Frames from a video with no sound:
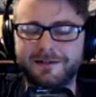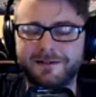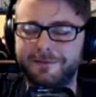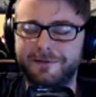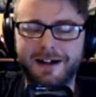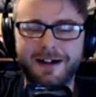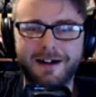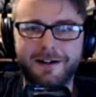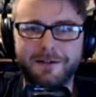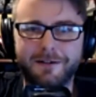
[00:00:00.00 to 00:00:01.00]

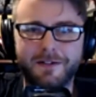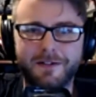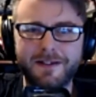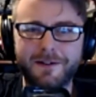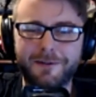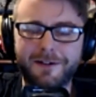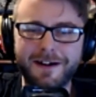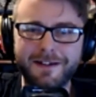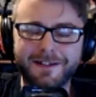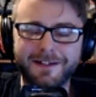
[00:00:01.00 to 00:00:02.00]
Wow. That's
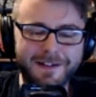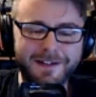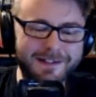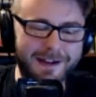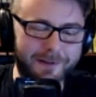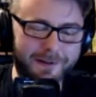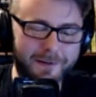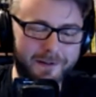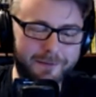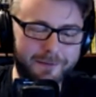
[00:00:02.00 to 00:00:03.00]
crazy to think that,
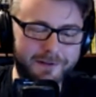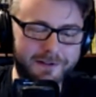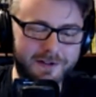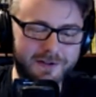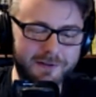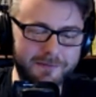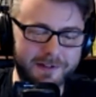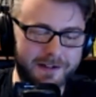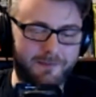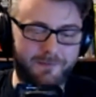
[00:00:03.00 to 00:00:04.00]
because I would assume
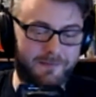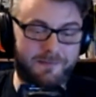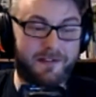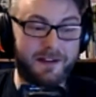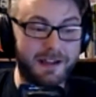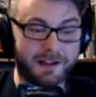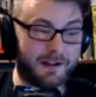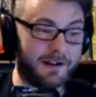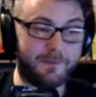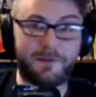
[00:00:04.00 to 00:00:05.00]
that seeing
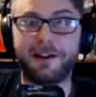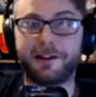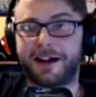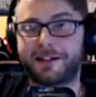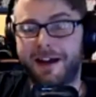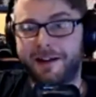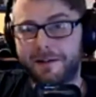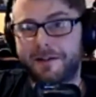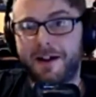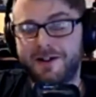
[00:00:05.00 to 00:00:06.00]
an event like that at
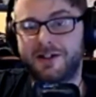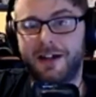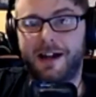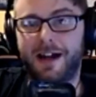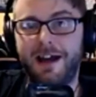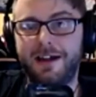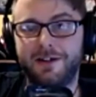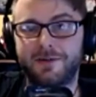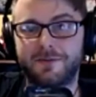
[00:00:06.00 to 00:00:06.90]
such a young age